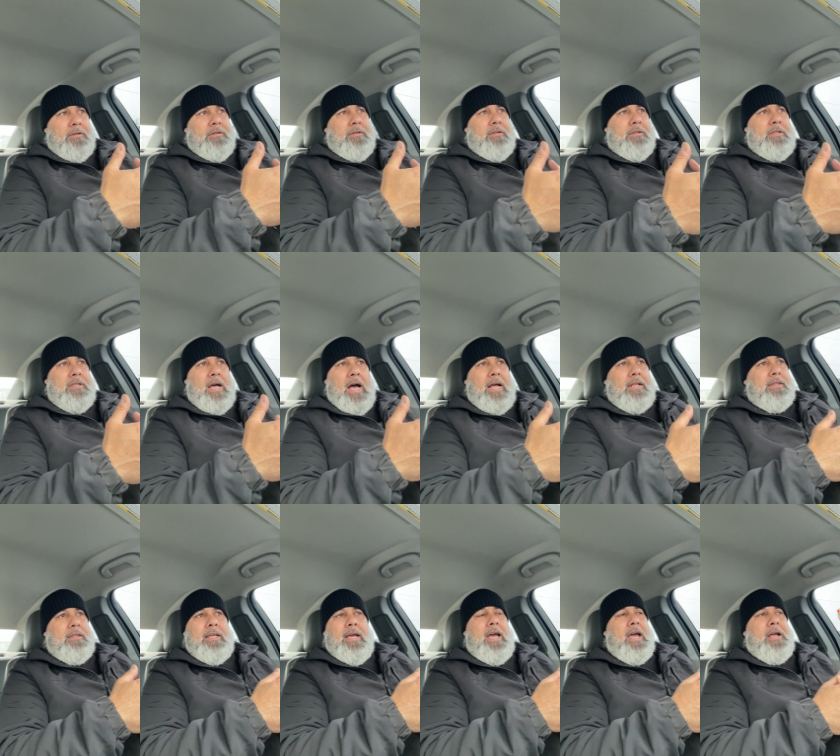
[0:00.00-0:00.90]

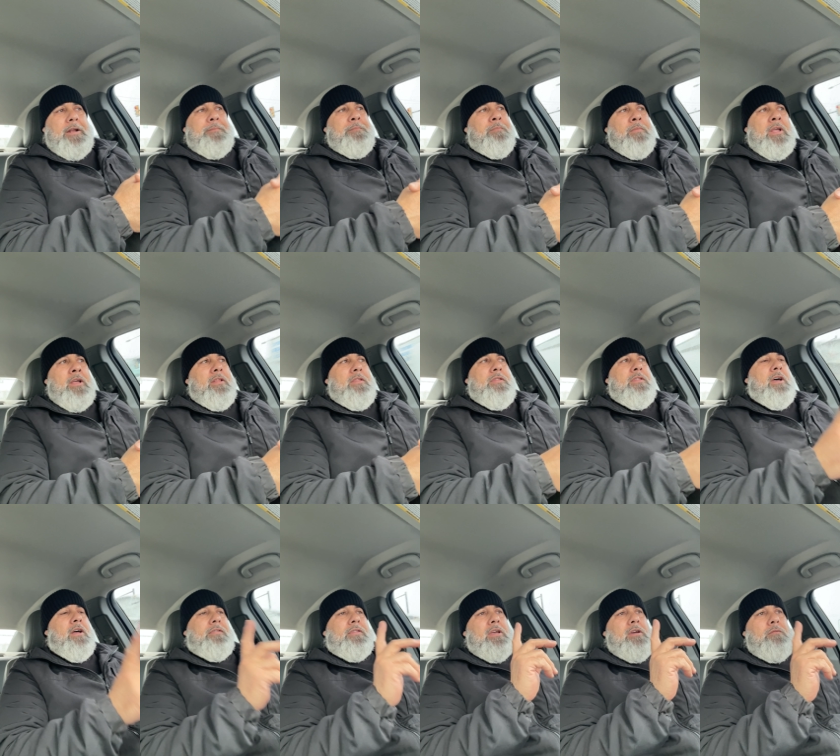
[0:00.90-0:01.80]
not that
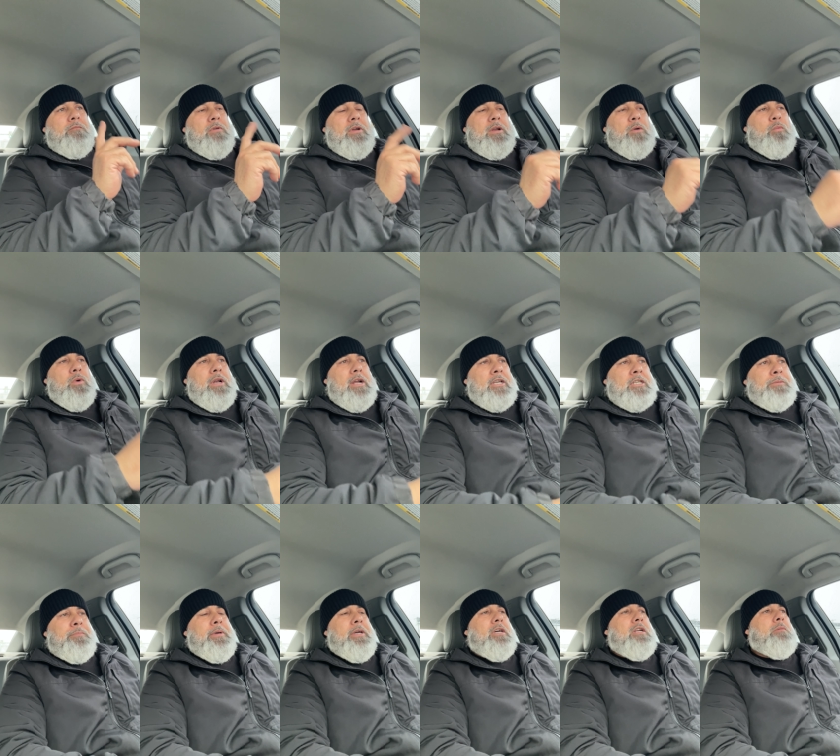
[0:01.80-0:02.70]
nothing we're not
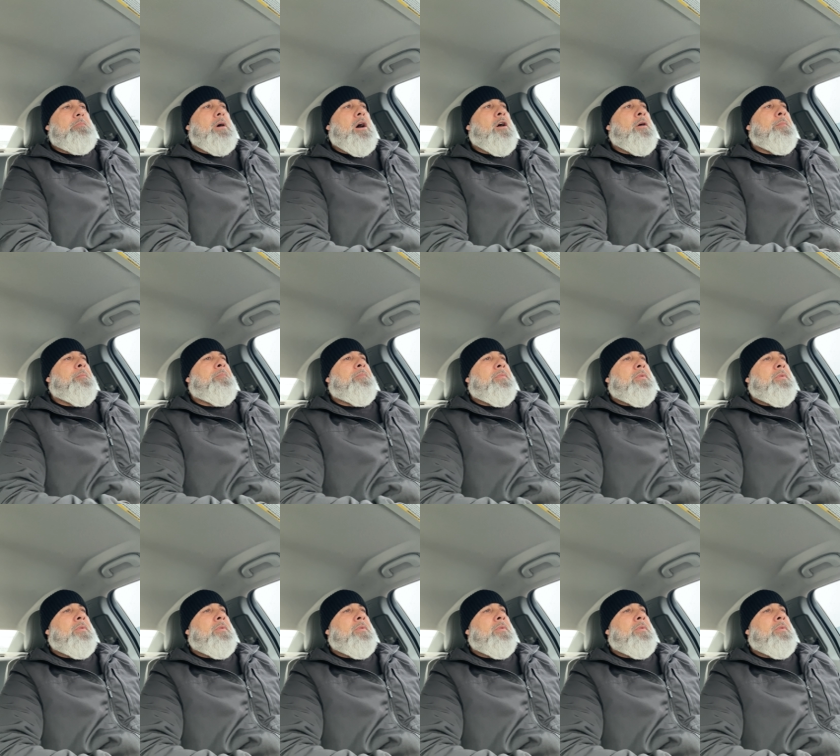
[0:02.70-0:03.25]
speaking about